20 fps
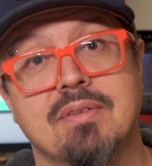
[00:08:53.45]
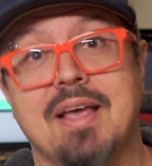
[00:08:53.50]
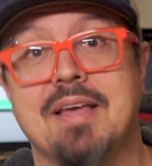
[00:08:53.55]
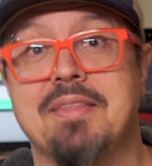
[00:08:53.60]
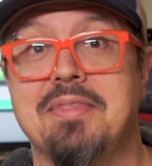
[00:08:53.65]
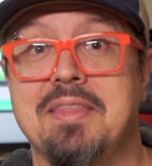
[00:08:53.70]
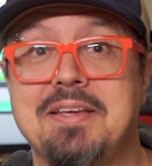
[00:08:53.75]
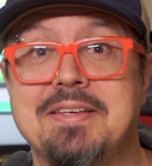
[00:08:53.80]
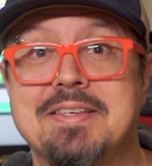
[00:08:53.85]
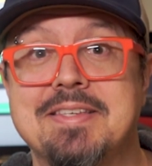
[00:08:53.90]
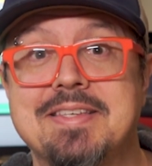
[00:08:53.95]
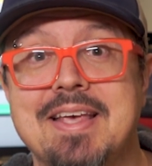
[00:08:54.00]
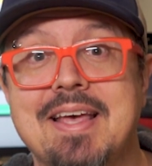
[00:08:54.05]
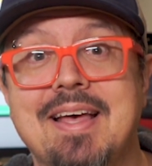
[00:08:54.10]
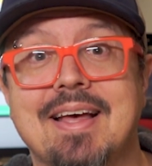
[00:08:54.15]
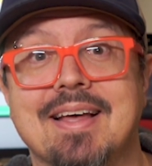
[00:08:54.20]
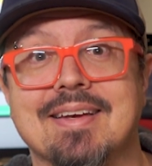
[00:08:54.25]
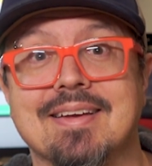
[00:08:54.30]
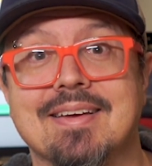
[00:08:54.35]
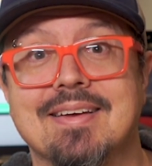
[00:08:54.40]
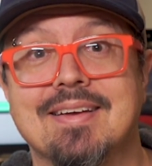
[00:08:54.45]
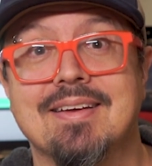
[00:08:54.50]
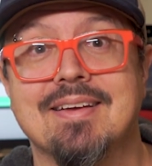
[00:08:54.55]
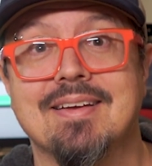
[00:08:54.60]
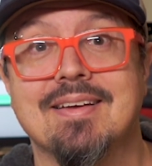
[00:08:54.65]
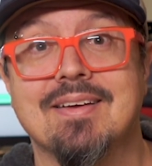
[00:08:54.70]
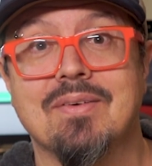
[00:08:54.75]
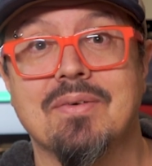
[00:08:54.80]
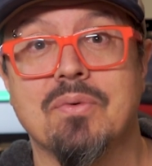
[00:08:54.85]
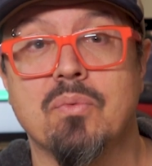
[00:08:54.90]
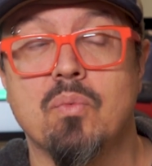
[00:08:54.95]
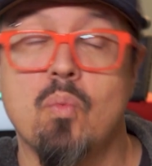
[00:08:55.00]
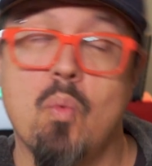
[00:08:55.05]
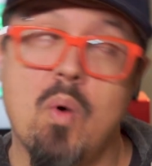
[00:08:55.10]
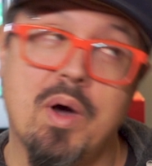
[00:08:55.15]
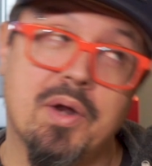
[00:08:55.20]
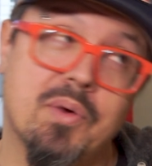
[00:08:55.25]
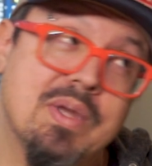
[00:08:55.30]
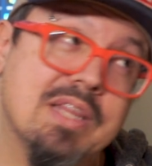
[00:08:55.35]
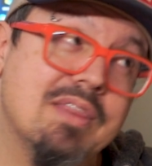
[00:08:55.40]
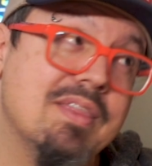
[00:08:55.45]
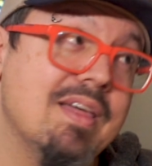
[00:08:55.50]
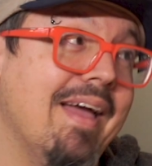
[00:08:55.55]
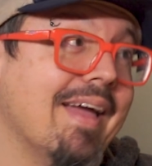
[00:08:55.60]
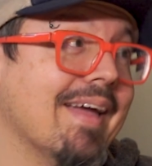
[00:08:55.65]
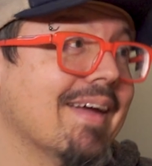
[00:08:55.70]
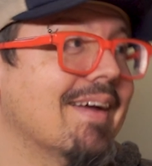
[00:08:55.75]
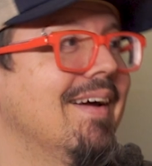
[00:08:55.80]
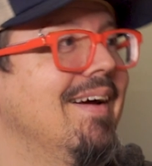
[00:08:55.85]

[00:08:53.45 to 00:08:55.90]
And they did. What do we think?